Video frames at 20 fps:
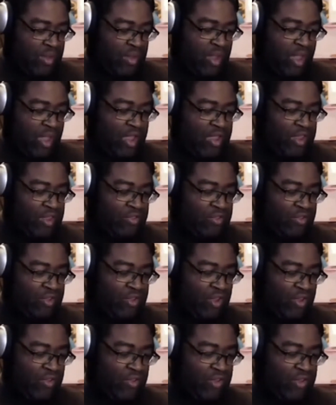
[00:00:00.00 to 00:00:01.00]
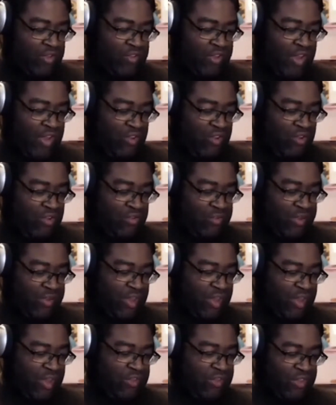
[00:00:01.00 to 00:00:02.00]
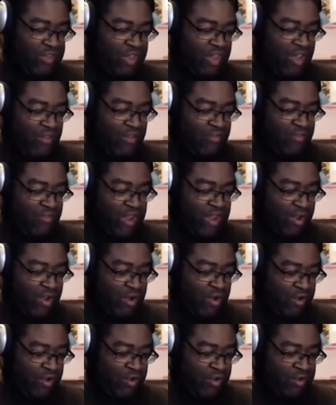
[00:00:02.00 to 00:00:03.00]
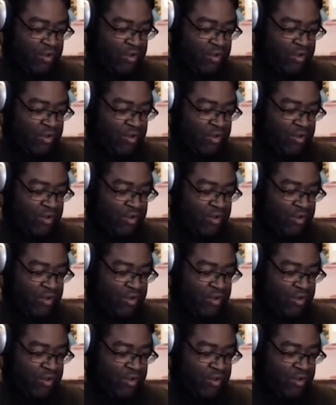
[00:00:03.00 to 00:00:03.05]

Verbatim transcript: and these are your other contenders because of the cover here.